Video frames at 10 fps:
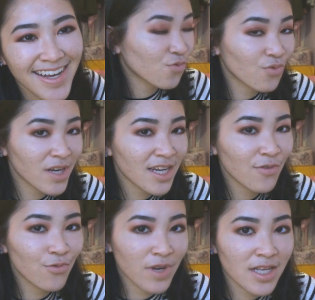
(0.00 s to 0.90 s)

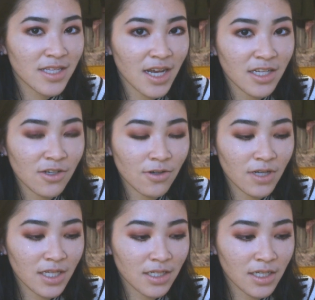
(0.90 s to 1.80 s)
Really research
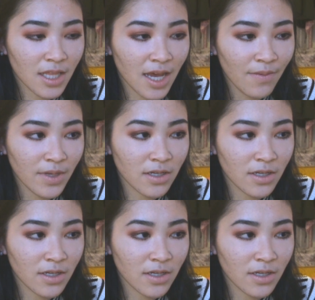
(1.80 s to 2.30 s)
into that,